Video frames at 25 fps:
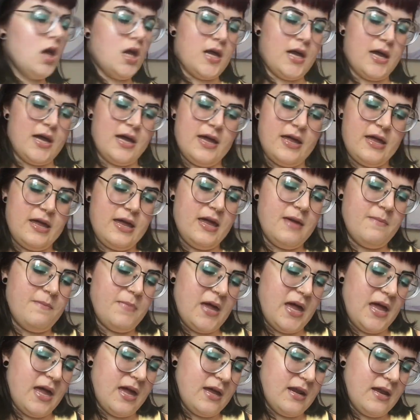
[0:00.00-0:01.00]
I hit
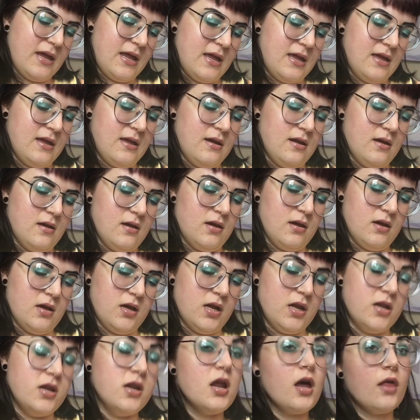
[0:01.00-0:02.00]
pan in
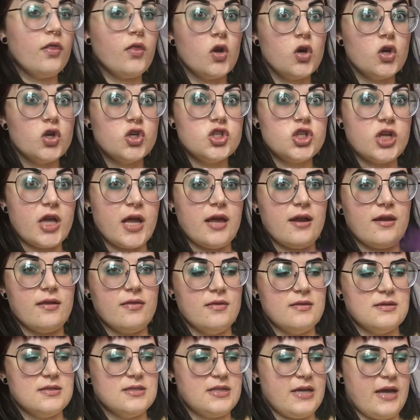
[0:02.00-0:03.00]
another shade
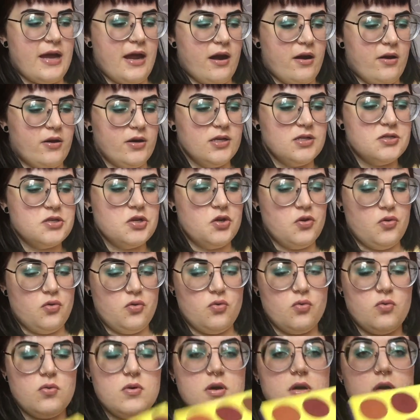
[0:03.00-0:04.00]
in the Saharan
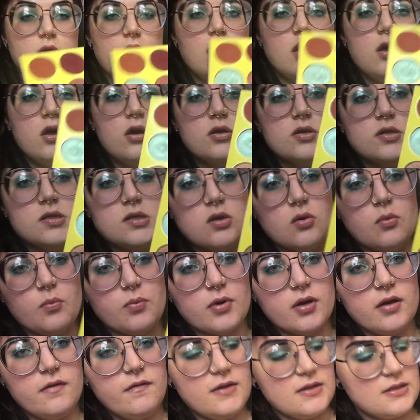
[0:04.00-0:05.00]
2. So
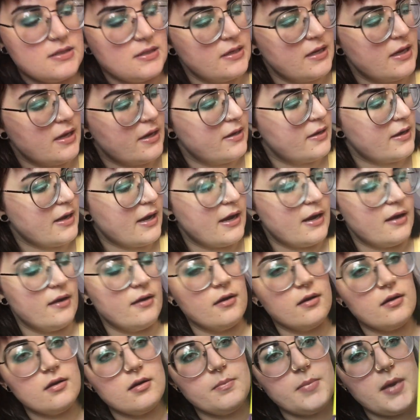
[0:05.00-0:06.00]
previously I had
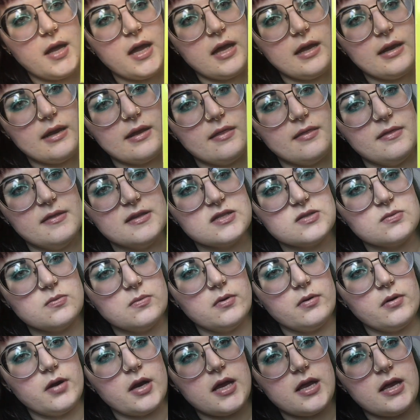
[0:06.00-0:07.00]
pan in this
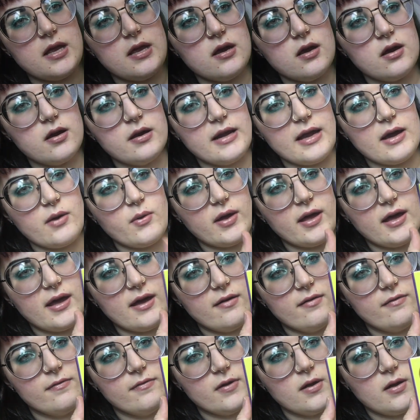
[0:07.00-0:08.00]
one right here, and now I
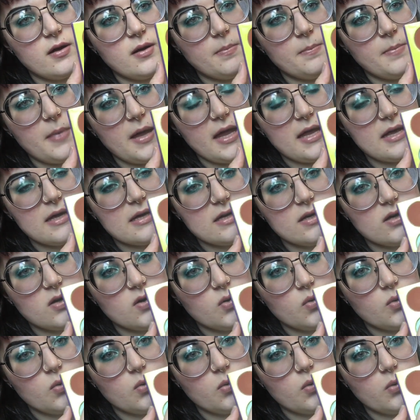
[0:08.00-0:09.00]
have a pan
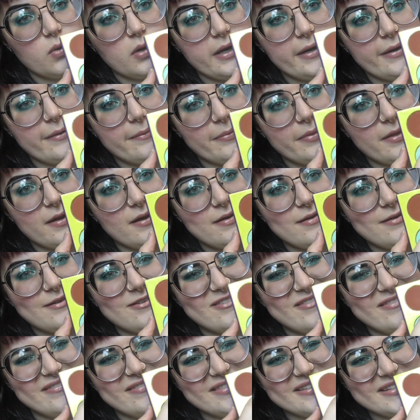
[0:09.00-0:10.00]
right up there.
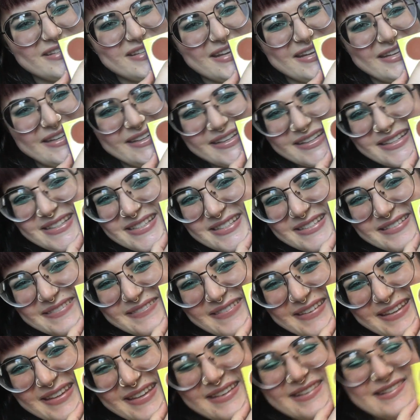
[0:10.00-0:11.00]
Oh, look at it. It's so
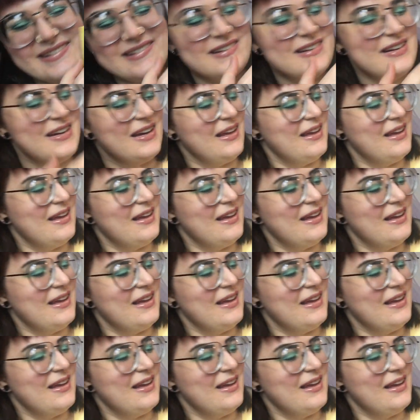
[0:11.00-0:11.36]
cute.